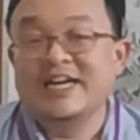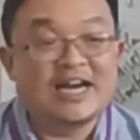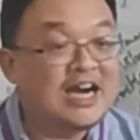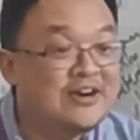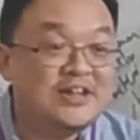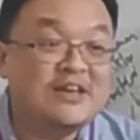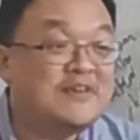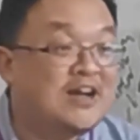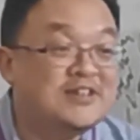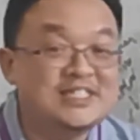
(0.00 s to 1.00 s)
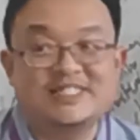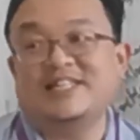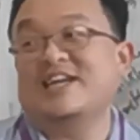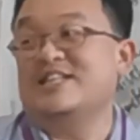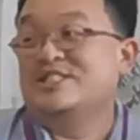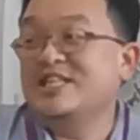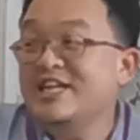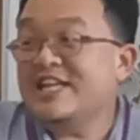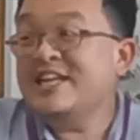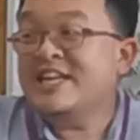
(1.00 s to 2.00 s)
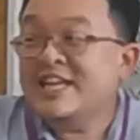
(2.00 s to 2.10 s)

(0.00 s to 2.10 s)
RNA virus. Like ding ding ding